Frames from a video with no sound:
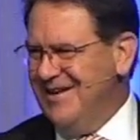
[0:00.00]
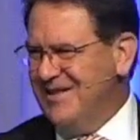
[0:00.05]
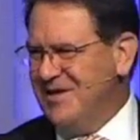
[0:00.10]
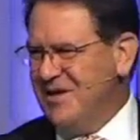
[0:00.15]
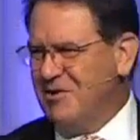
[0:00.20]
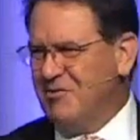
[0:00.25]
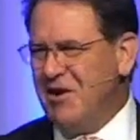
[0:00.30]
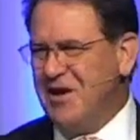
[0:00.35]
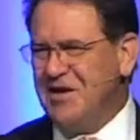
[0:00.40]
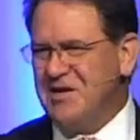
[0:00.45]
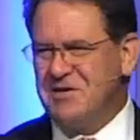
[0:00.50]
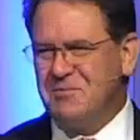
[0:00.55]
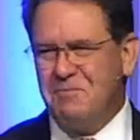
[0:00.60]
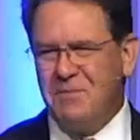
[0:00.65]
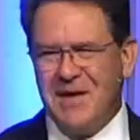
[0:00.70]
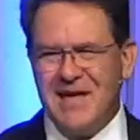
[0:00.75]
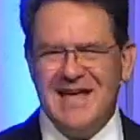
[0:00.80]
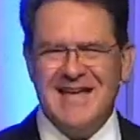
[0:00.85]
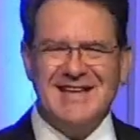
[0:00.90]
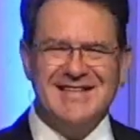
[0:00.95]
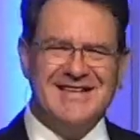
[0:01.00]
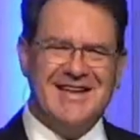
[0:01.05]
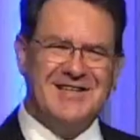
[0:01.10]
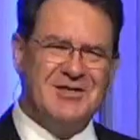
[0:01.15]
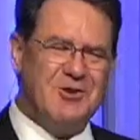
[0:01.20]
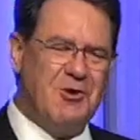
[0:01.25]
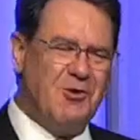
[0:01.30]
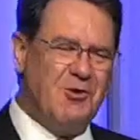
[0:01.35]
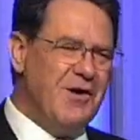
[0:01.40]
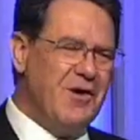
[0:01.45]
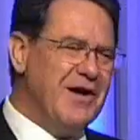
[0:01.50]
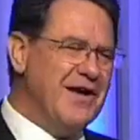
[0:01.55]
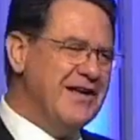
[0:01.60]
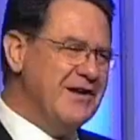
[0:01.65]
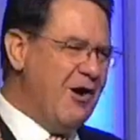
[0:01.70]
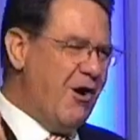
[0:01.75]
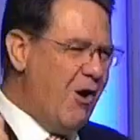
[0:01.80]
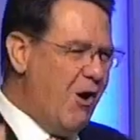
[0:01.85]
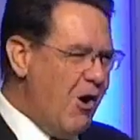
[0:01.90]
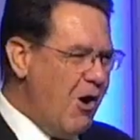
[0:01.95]
The greatest peace and joy
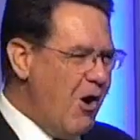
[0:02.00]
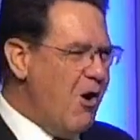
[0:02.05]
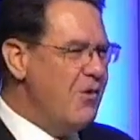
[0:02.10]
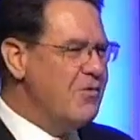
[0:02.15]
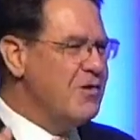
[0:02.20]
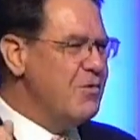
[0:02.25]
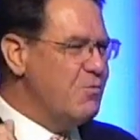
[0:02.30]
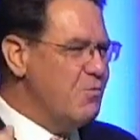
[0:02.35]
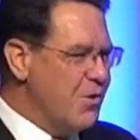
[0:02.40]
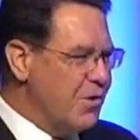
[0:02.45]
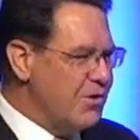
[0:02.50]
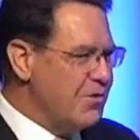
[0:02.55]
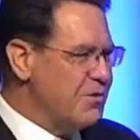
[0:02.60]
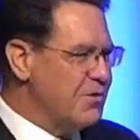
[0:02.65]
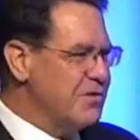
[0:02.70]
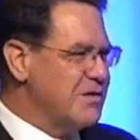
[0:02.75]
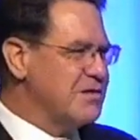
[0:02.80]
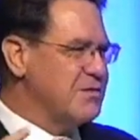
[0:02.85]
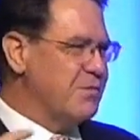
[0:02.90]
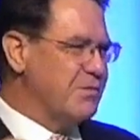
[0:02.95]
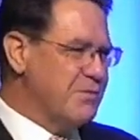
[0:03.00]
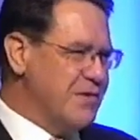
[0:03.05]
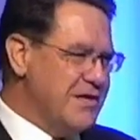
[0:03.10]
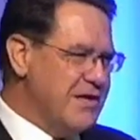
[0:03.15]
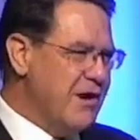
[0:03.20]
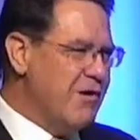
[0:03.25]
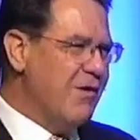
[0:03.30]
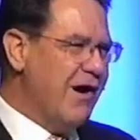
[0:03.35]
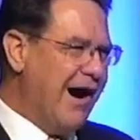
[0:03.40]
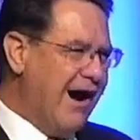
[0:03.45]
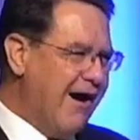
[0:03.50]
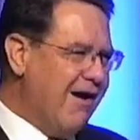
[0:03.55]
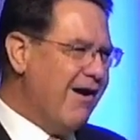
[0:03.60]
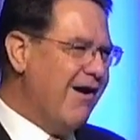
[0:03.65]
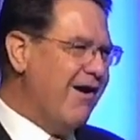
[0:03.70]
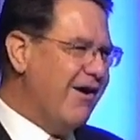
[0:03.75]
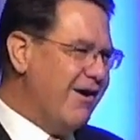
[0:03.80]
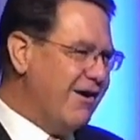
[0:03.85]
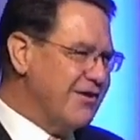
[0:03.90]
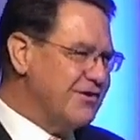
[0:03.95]
in all the world is when we know our
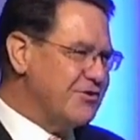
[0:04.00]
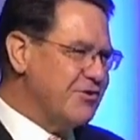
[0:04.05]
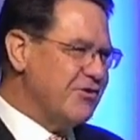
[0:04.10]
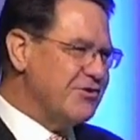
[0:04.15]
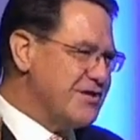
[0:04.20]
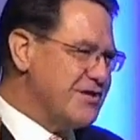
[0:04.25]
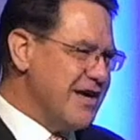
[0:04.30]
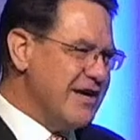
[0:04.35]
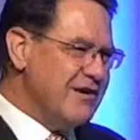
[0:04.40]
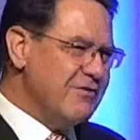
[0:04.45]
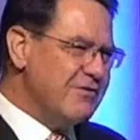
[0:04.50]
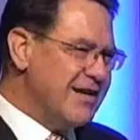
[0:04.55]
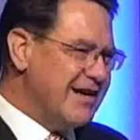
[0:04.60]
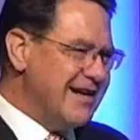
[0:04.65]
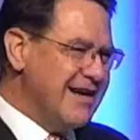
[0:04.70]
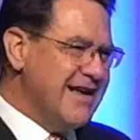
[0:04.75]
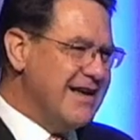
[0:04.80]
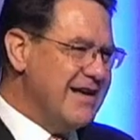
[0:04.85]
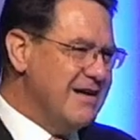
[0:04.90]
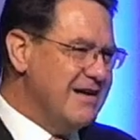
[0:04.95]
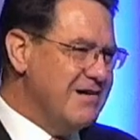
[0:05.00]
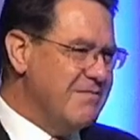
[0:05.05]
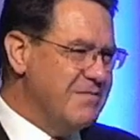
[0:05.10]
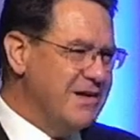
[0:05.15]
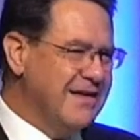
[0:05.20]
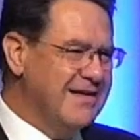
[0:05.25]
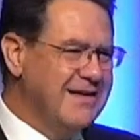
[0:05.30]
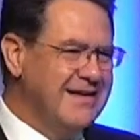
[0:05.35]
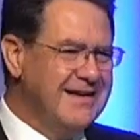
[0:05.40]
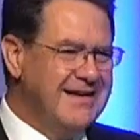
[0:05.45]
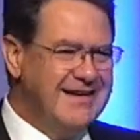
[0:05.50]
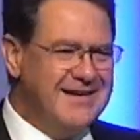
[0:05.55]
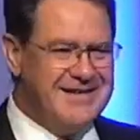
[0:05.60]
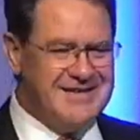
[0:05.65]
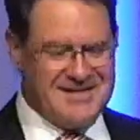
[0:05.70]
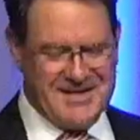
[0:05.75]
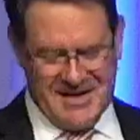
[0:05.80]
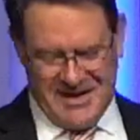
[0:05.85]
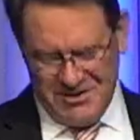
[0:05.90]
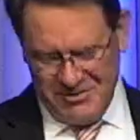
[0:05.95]
hearts are settled in Him.
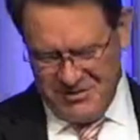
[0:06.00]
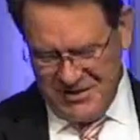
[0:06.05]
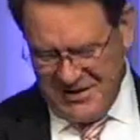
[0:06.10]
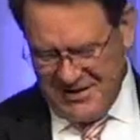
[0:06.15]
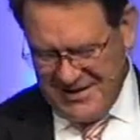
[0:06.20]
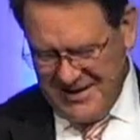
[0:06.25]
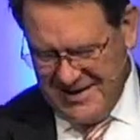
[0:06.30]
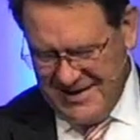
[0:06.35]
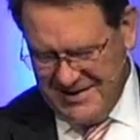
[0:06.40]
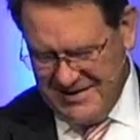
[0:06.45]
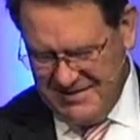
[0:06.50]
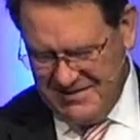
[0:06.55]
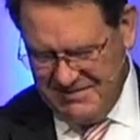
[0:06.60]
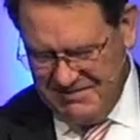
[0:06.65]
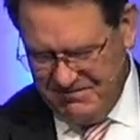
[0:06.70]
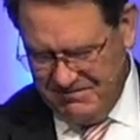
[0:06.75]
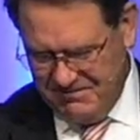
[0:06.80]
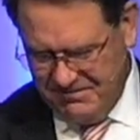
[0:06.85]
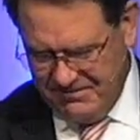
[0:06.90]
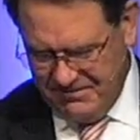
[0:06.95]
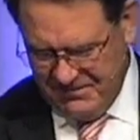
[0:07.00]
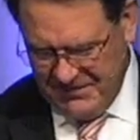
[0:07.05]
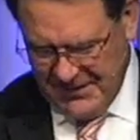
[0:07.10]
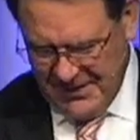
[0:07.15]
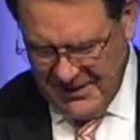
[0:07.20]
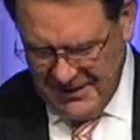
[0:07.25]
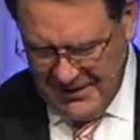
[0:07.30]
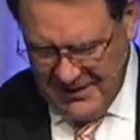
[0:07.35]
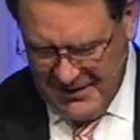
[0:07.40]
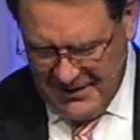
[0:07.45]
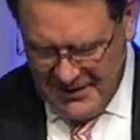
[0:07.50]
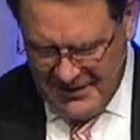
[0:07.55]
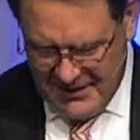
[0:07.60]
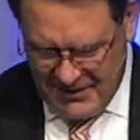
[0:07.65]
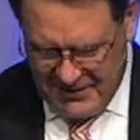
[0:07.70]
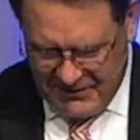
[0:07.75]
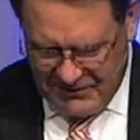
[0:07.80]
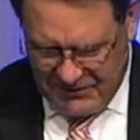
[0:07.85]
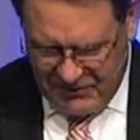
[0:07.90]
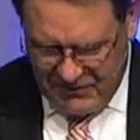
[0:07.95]
Settled in Him.
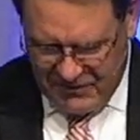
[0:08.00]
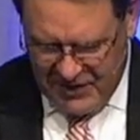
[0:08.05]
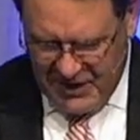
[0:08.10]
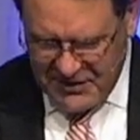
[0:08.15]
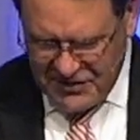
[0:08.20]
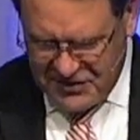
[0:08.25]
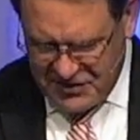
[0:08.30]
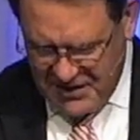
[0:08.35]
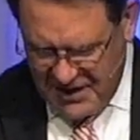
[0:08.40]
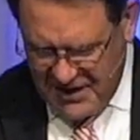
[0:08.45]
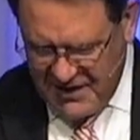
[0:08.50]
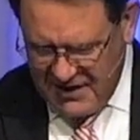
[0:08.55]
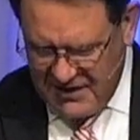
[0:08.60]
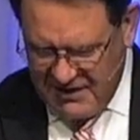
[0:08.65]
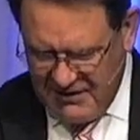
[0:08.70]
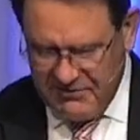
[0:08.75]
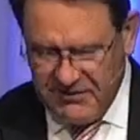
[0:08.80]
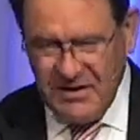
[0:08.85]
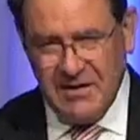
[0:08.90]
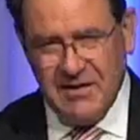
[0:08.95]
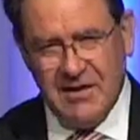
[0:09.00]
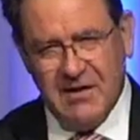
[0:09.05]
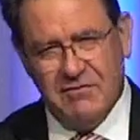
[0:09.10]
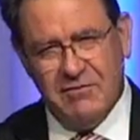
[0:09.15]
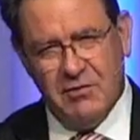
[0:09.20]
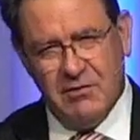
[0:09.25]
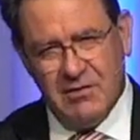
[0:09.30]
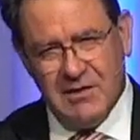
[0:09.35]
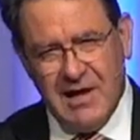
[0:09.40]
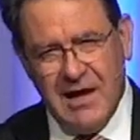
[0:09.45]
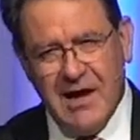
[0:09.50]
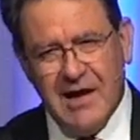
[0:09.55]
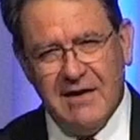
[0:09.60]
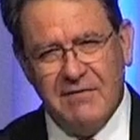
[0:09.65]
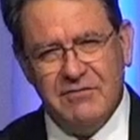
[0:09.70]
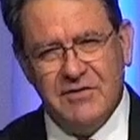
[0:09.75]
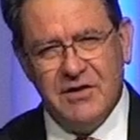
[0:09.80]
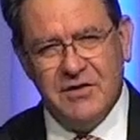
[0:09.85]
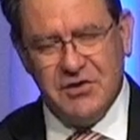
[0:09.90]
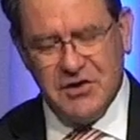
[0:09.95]
If you're not saved, give your
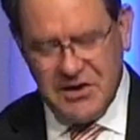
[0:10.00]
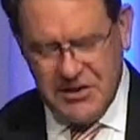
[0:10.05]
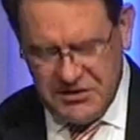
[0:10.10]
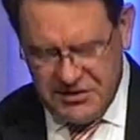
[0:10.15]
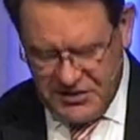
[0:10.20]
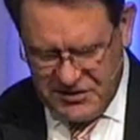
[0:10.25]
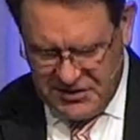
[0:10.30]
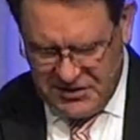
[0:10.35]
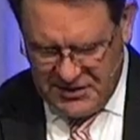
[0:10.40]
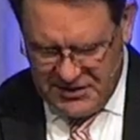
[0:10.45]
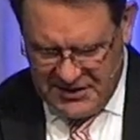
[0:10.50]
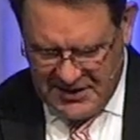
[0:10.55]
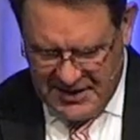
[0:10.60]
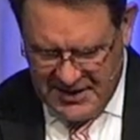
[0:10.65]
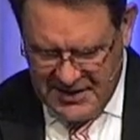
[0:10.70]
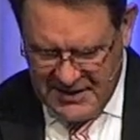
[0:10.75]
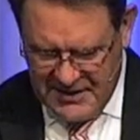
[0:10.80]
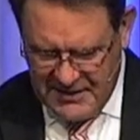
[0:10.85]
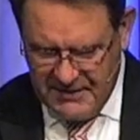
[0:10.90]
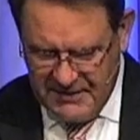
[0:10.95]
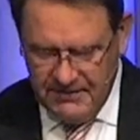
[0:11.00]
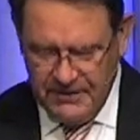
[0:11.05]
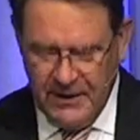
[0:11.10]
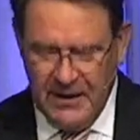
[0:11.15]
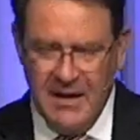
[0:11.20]
life to Jesus today.